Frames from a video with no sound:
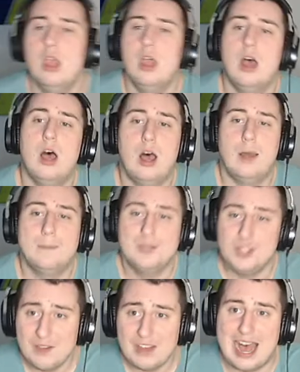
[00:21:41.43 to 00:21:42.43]
Um, but
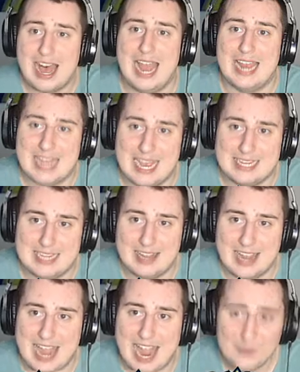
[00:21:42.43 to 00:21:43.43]
you have a high attack stat.
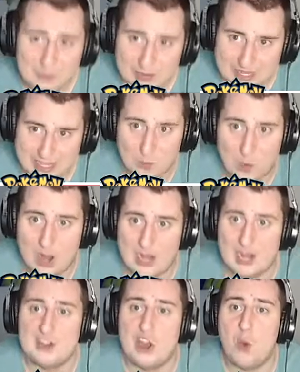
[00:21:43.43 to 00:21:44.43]
Like, I really want to
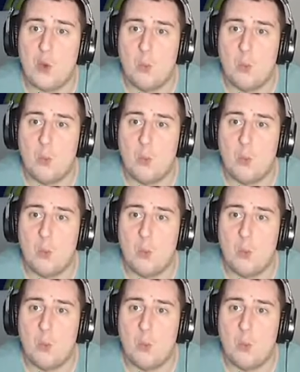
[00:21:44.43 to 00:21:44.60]
know